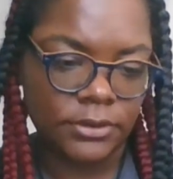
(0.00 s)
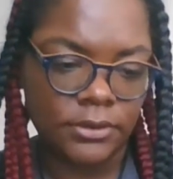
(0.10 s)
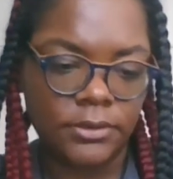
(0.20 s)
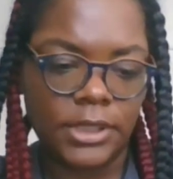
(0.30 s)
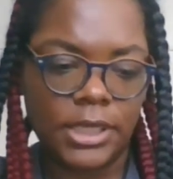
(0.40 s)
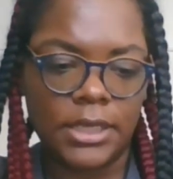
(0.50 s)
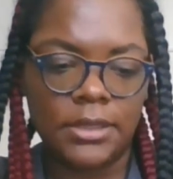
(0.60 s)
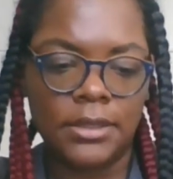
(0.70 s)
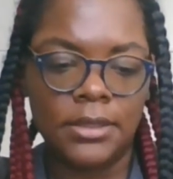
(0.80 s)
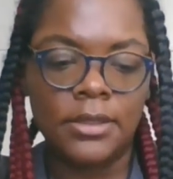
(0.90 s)
Okay.
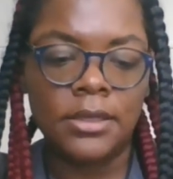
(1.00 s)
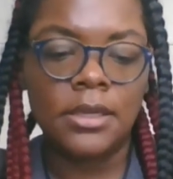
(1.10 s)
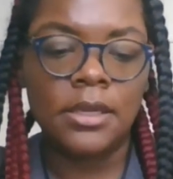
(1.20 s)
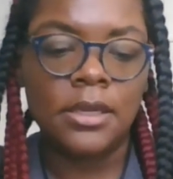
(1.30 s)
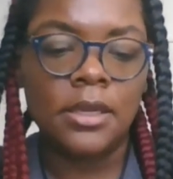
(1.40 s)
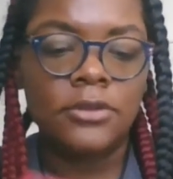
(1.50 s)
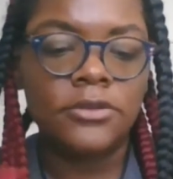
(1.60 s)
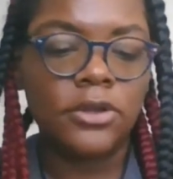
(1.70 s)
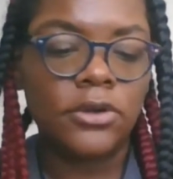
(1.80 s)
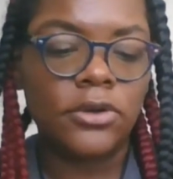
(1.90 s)

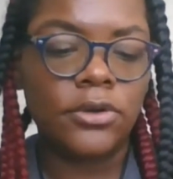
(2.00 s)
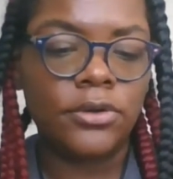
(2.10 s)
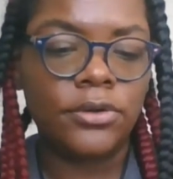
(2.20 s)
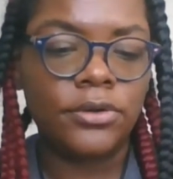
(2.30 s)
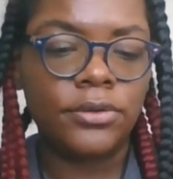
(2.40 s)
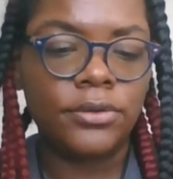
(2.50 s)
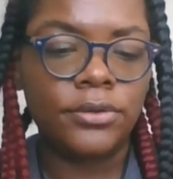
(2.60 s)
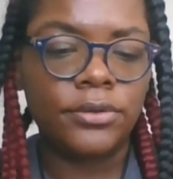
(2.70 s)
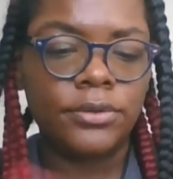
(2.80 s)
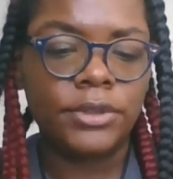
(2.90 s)

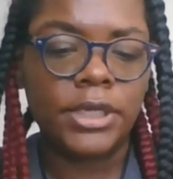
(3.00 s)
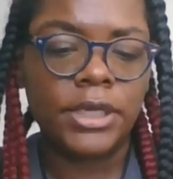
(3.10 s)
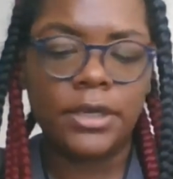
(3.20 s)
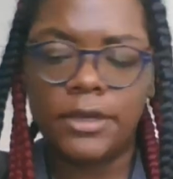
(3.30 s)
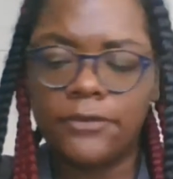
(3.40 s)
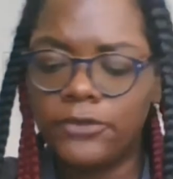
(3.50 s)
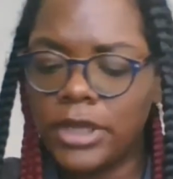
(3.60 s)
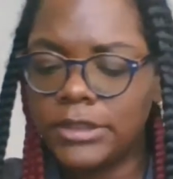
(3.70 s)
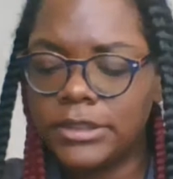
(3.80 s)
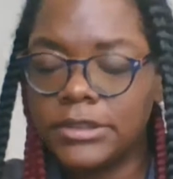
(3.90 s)
So, yeah, I feel
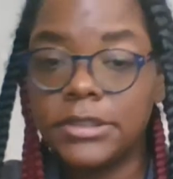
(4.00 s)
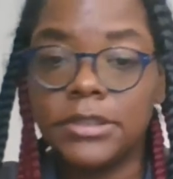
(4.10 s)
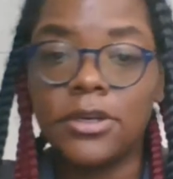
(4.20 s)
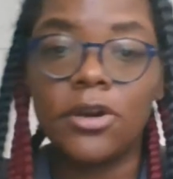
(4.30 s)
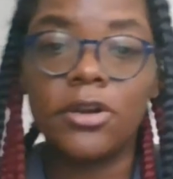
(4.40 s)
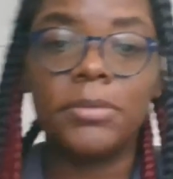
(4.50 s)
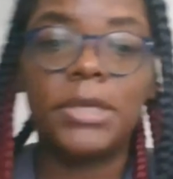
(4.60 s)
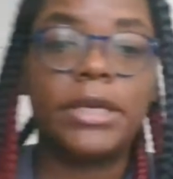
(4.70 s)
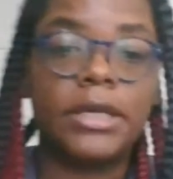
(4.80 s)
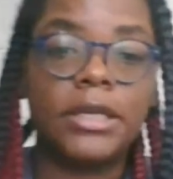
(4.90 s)
like this is a
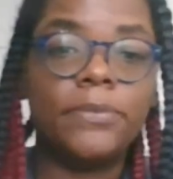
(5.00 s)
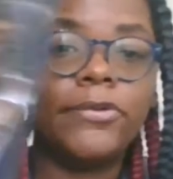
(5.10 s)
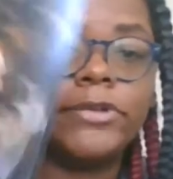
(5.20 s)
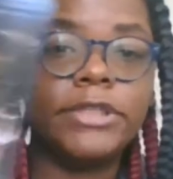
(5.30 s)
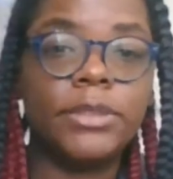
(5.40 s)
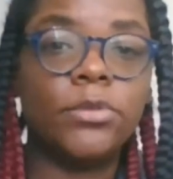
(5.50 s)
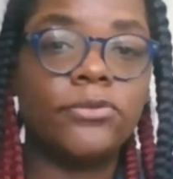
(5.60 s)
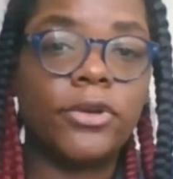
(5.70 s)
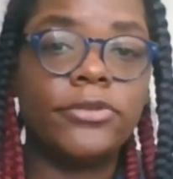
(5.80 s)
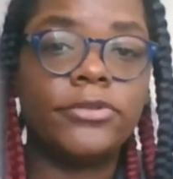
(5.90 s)
karmic, an Empress in
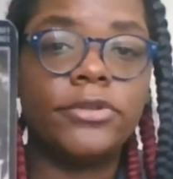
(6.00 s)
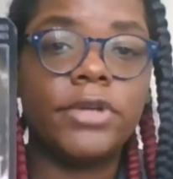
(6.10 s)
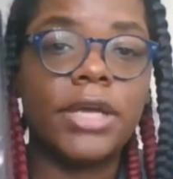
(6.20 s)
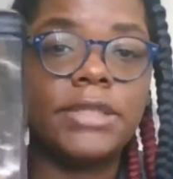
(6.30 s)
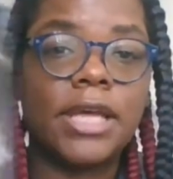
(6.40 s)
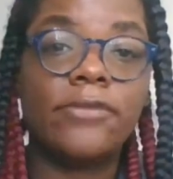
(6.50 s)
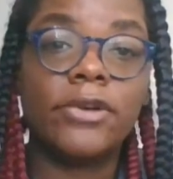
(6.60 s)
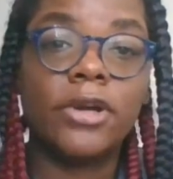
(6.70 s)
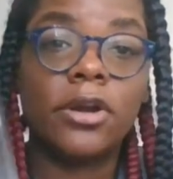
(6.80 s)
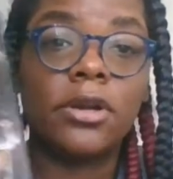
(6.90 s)
reverse. You guys have a
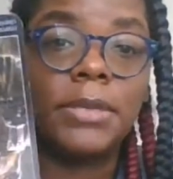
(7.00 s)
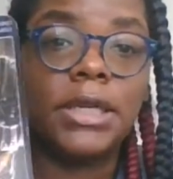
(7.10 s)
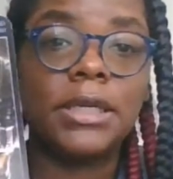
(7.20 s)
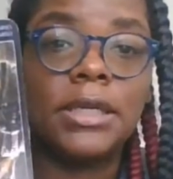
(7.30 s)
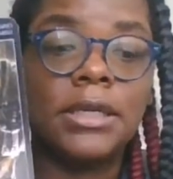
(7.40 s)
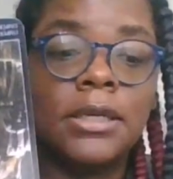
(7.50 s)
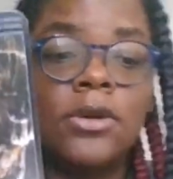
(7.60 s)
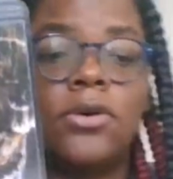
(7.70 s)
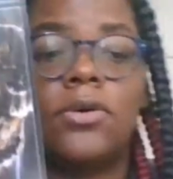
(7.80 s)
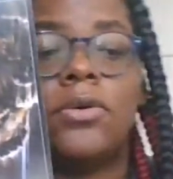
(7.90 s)
karmic,
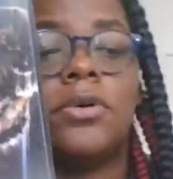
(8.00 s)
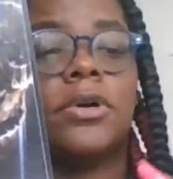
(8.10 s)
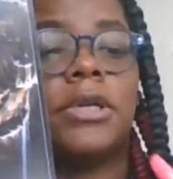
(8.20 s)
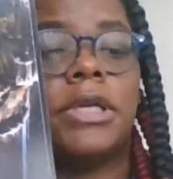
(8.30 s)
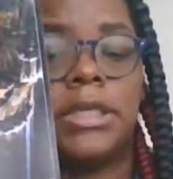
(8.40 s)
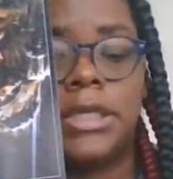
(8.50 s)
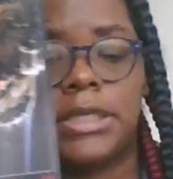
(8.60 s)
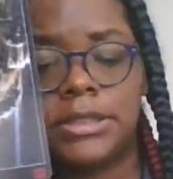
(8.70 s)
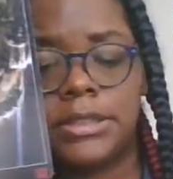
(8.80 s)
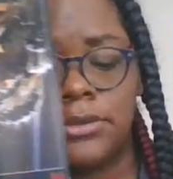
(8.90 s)
or it
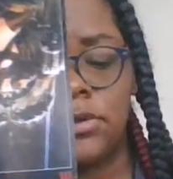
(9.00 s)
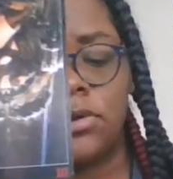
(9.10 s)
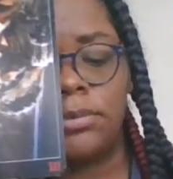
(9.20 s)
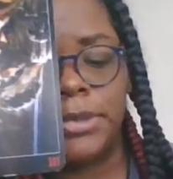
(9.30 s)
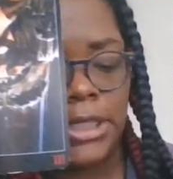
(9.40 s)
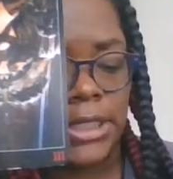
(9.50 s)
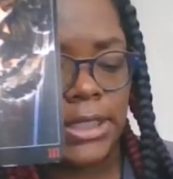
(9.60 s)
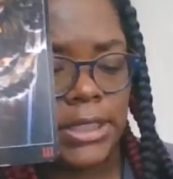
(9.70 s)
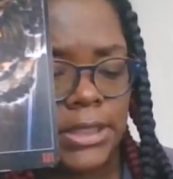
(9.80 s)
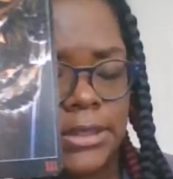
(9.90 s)
is no
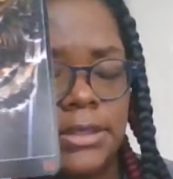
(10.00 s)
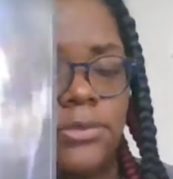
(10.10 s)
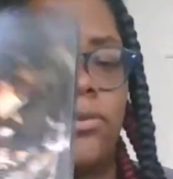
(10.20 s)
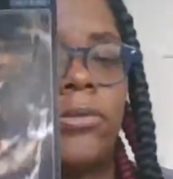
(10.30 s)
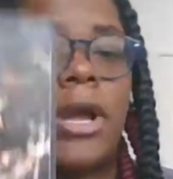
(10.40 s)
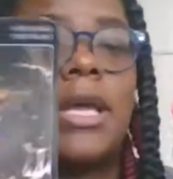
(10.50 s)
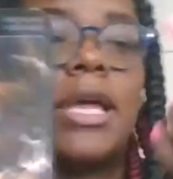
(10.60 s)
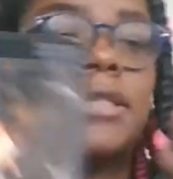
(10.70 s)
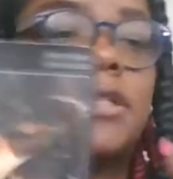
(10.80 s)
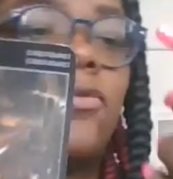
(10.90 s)
beginnings right
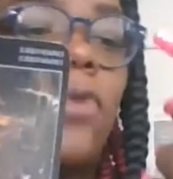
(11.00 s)
as of